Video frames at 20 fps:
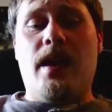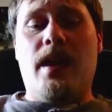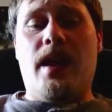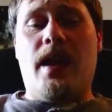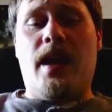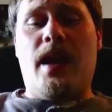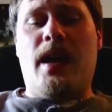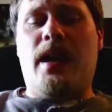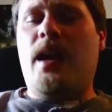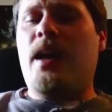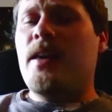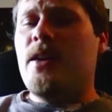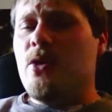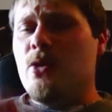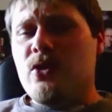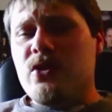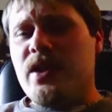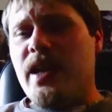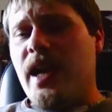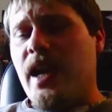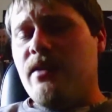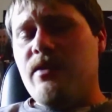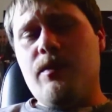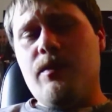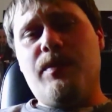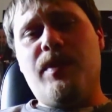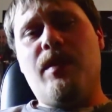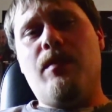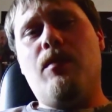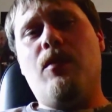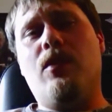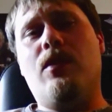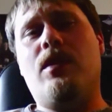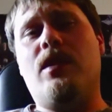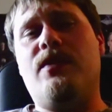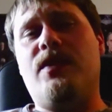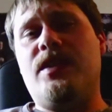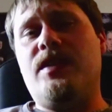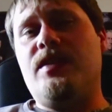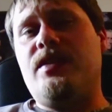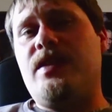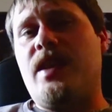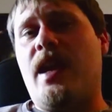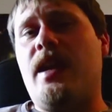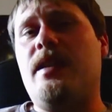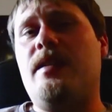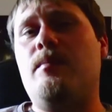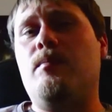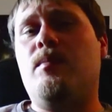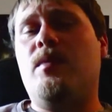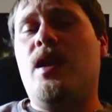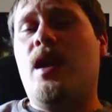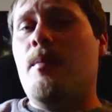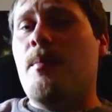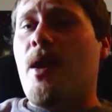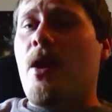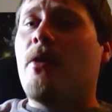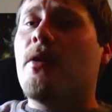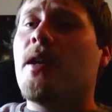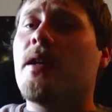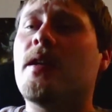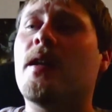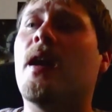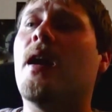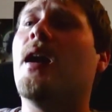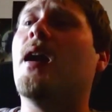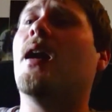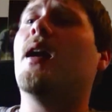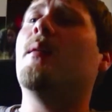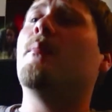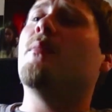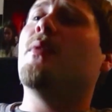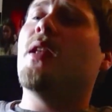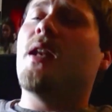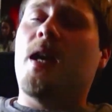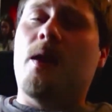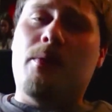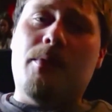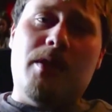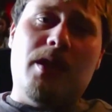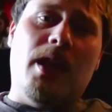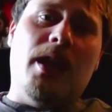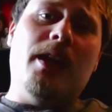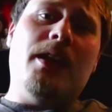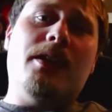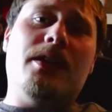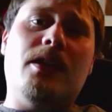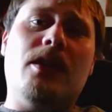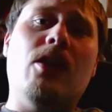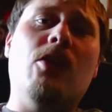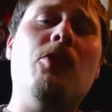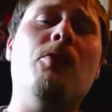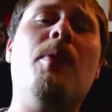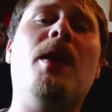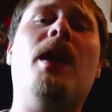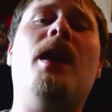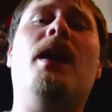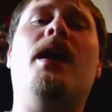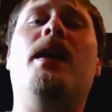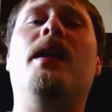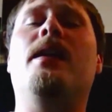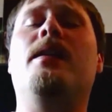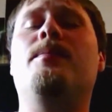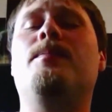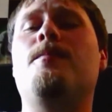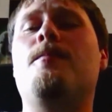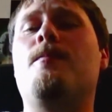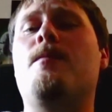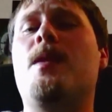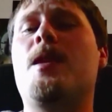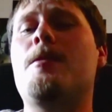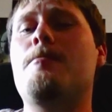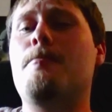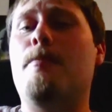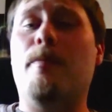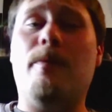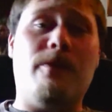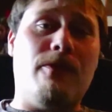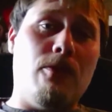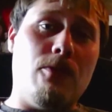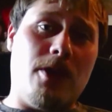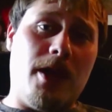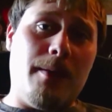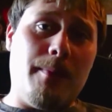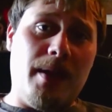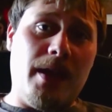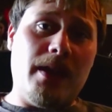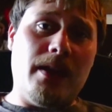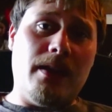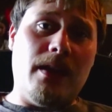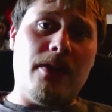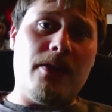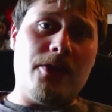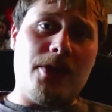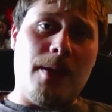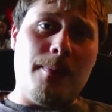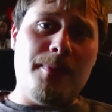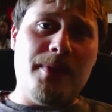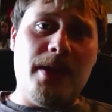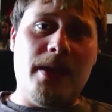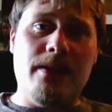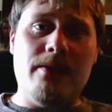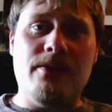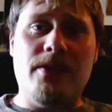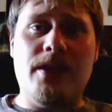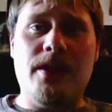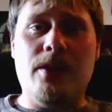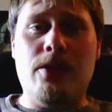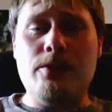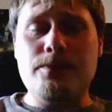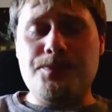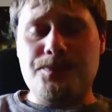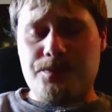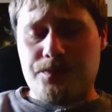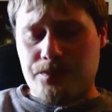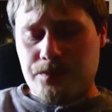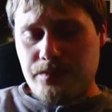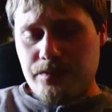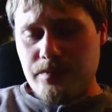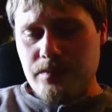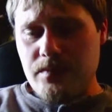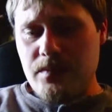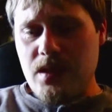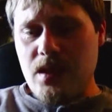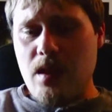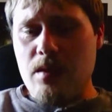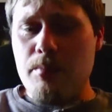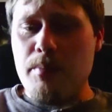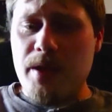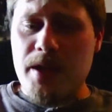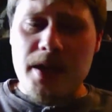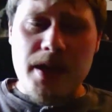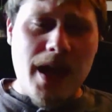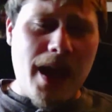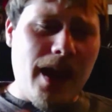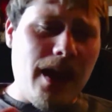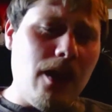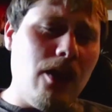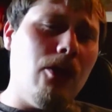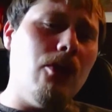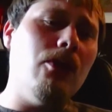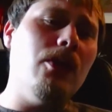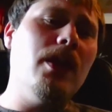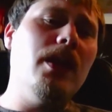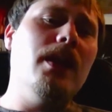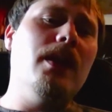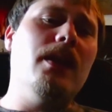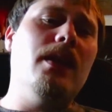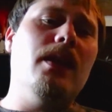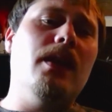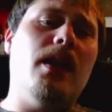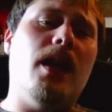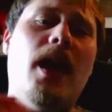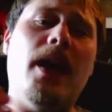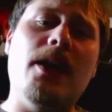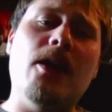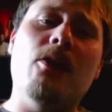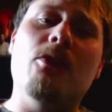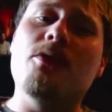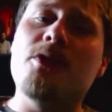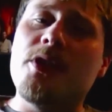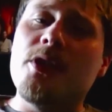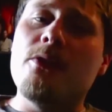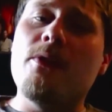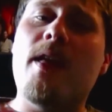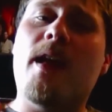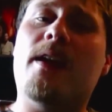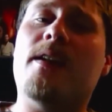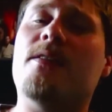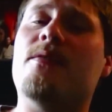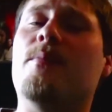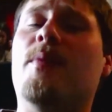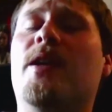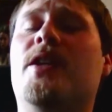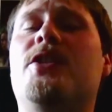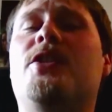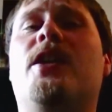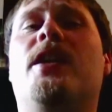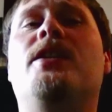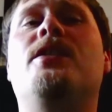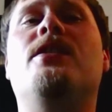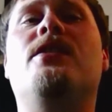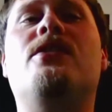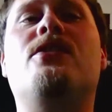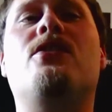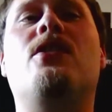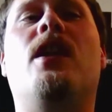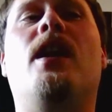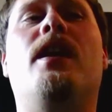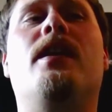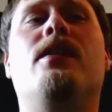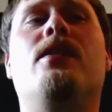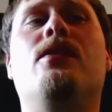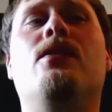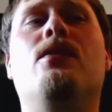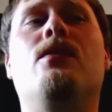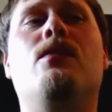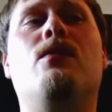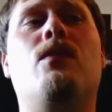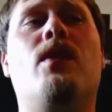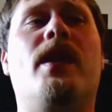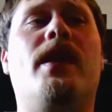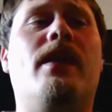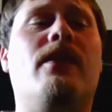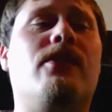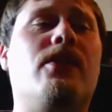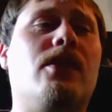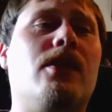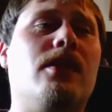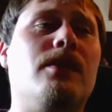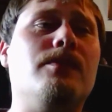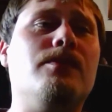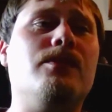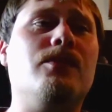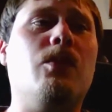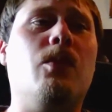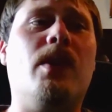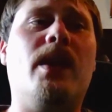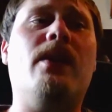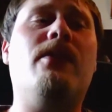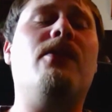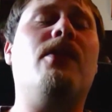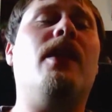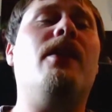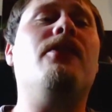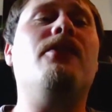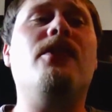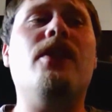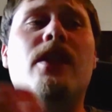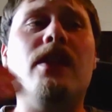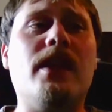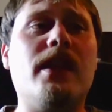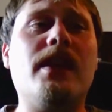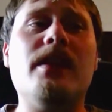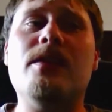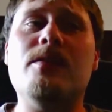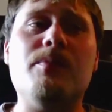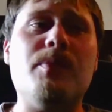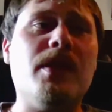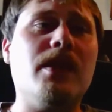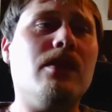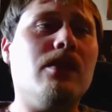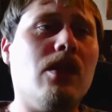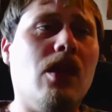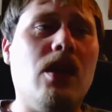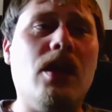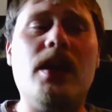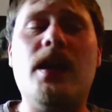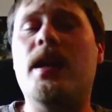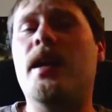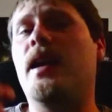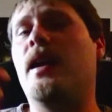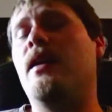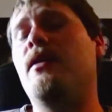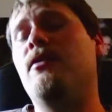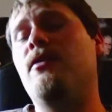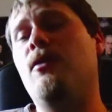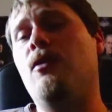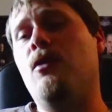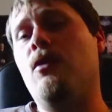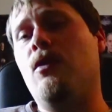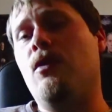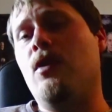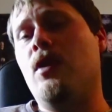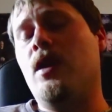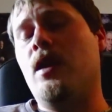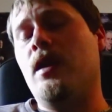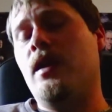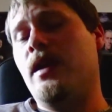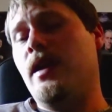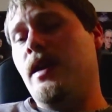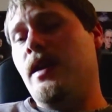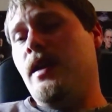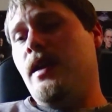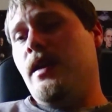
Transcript: And I used to have a bit more of a set amount of time that I would like to go by before I made another update video. But now I don't do that as much. I just try to whenever whenever I feel like it's been long enough or